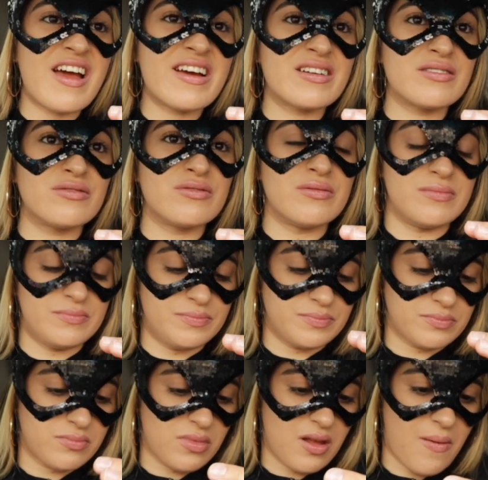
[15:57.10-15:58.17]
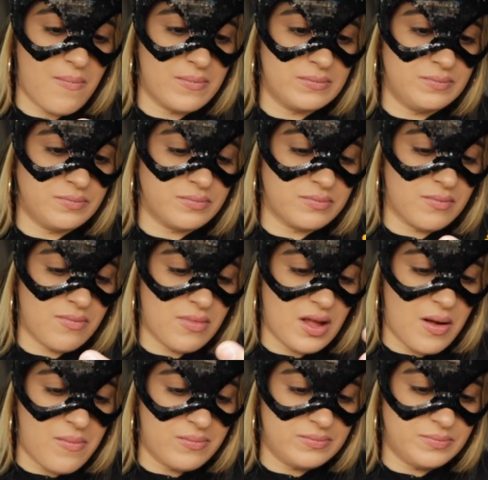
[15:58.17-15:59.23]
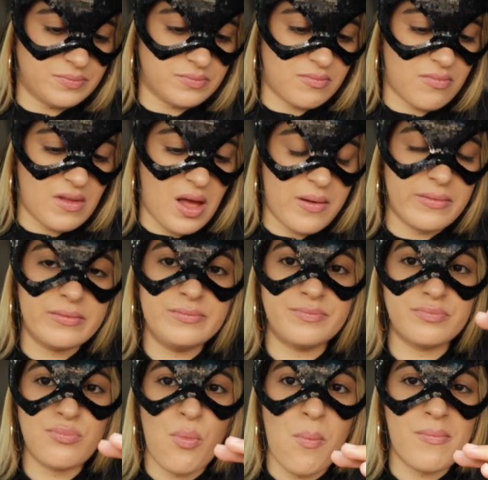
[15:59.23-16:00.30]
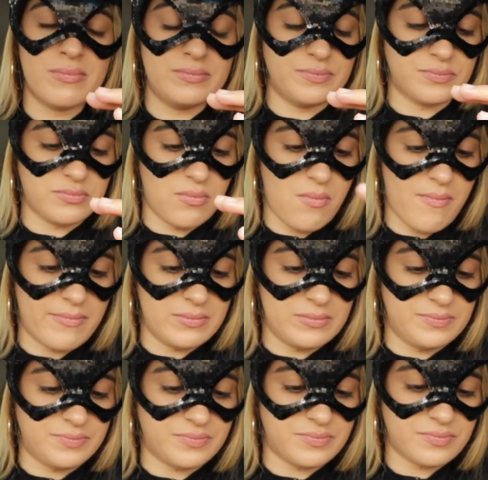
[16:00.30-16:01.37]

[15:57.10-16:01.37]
like for the the almond pieces in there, but other than